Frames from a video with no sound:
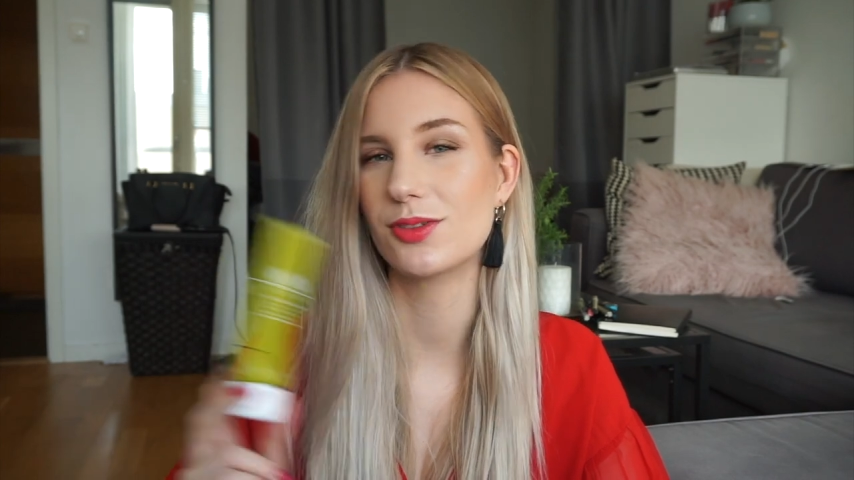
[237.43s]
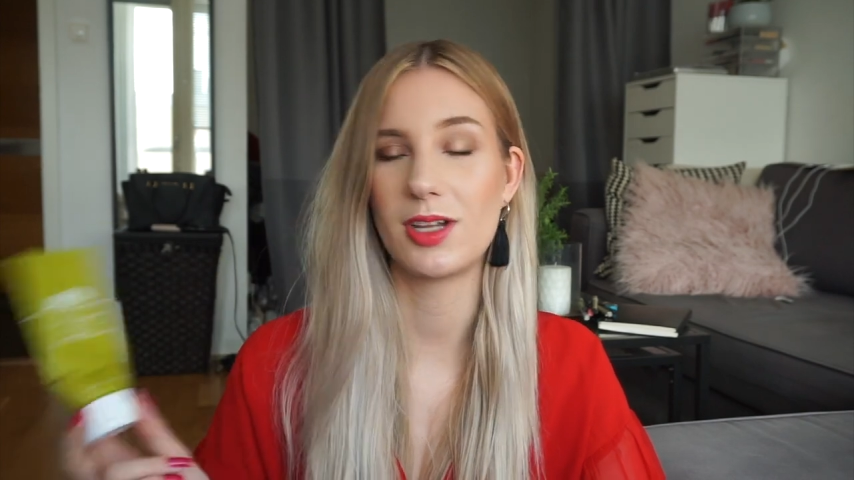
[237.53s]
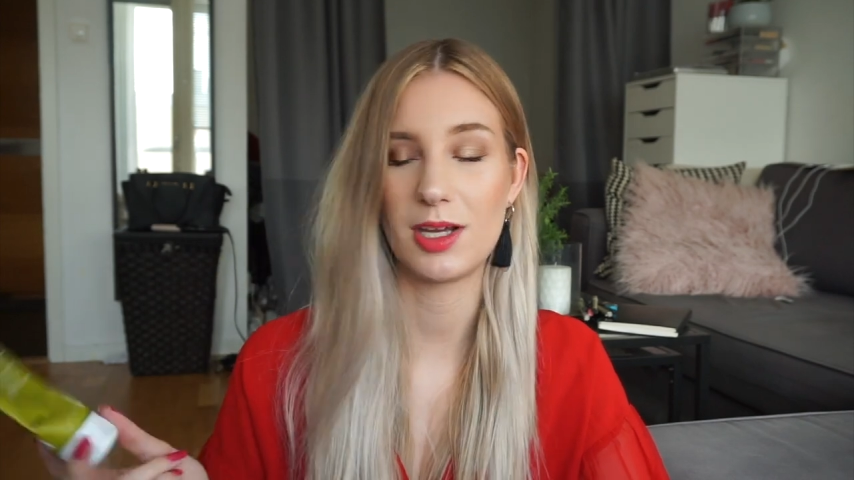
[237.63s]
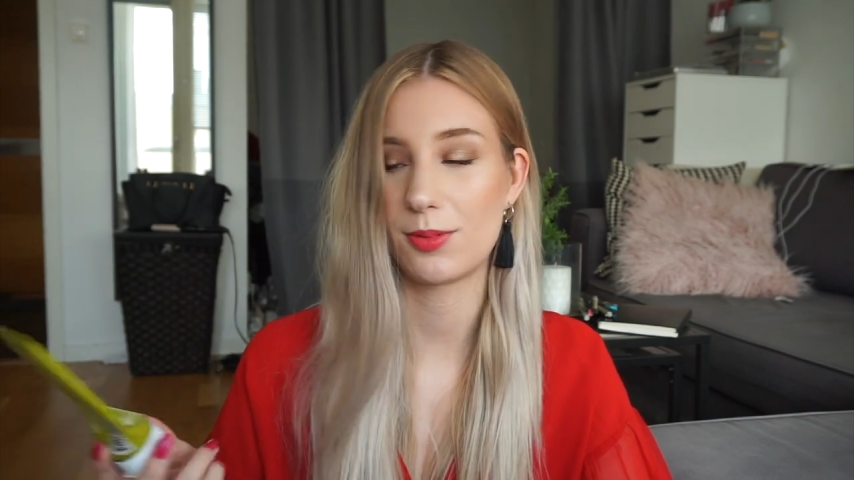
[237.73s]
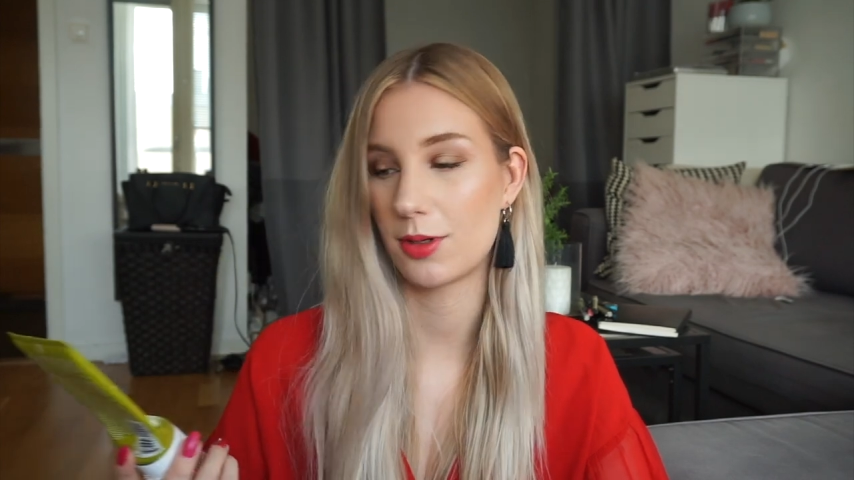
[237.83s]
to
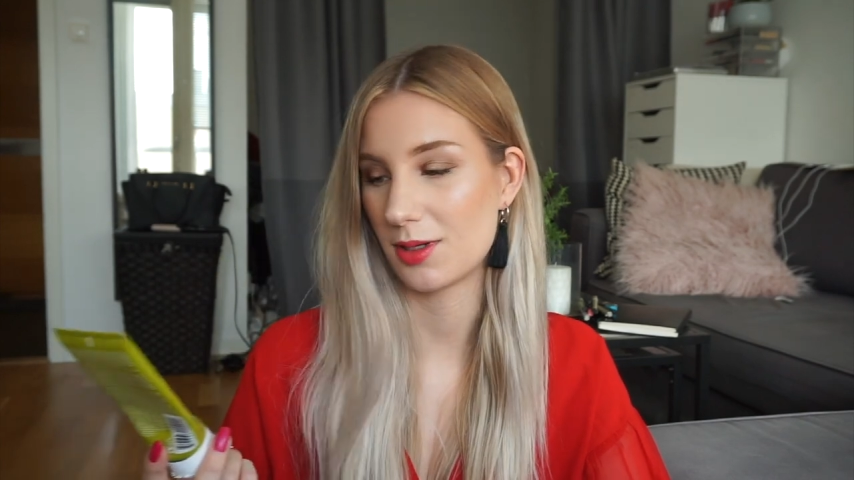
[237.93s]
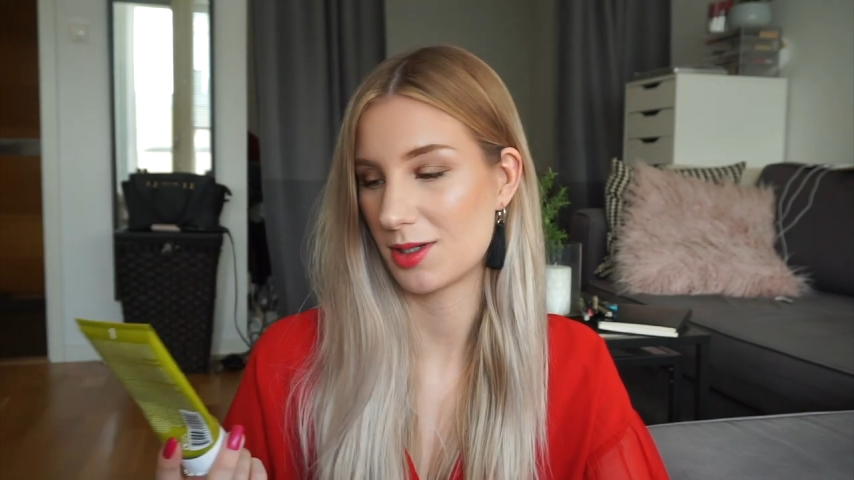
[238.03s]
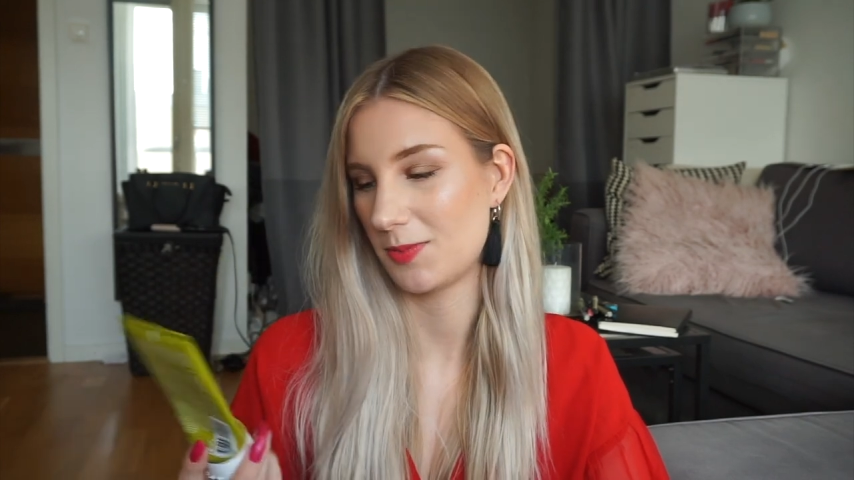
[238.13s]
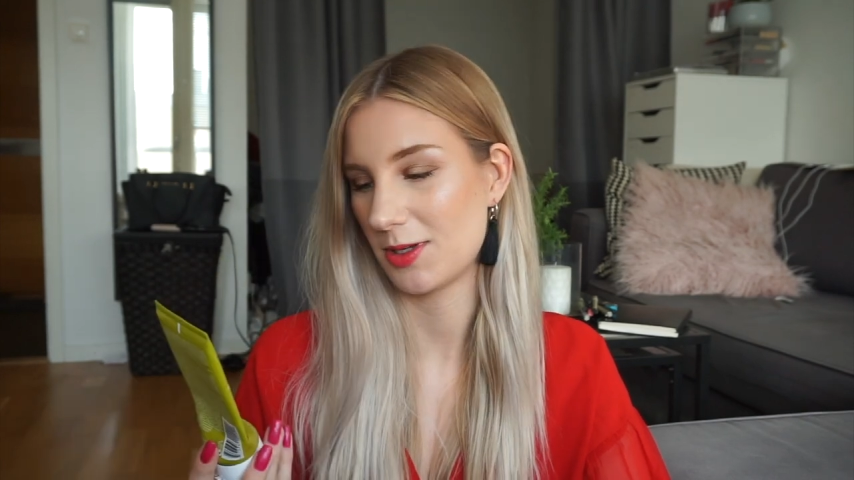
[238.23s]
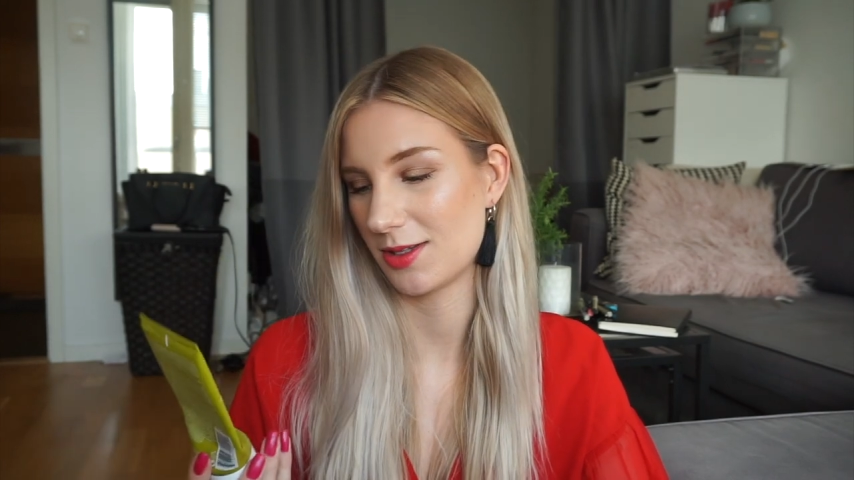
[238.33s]
that
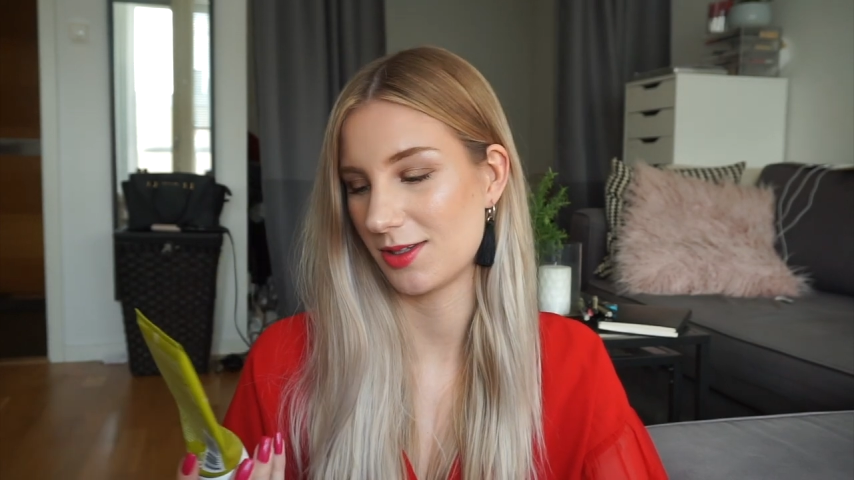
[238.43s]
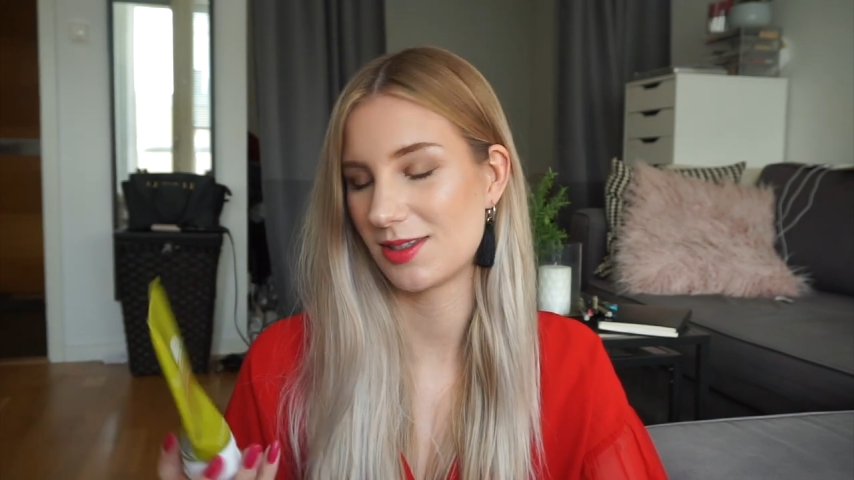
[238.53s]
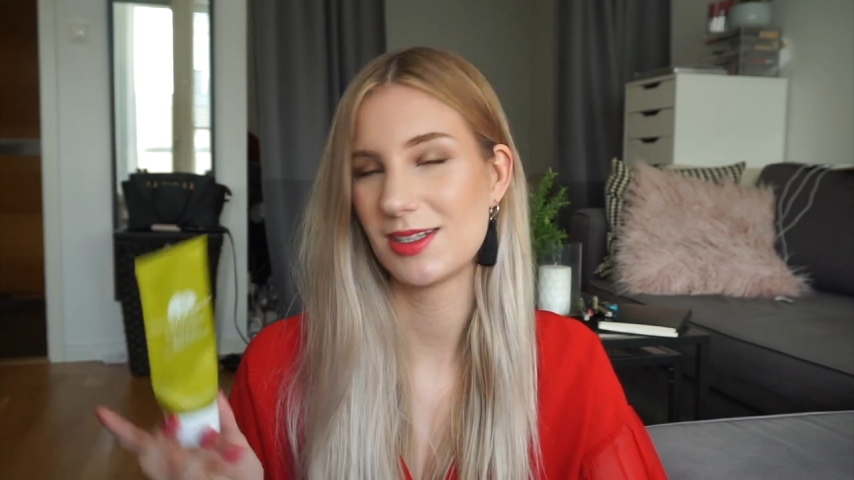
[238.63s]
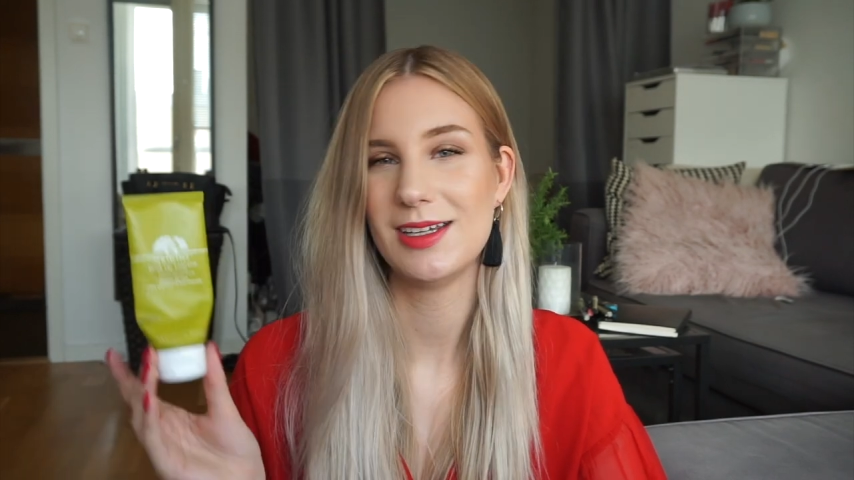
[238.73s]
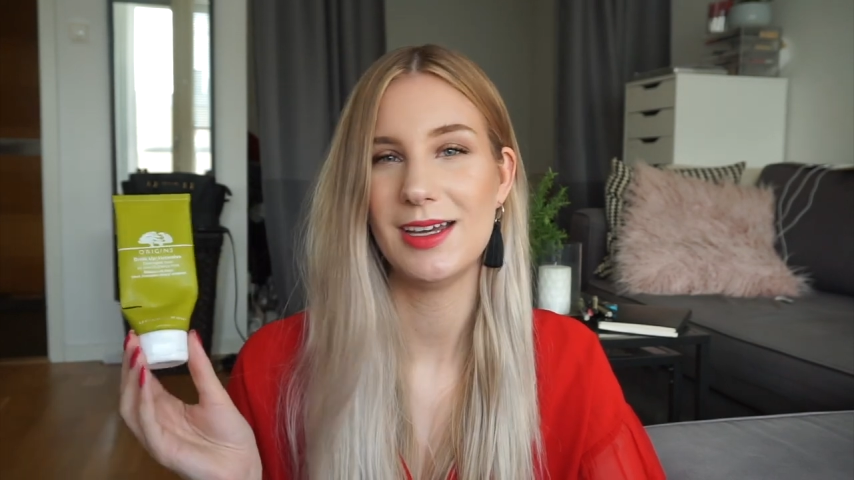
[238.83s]
product because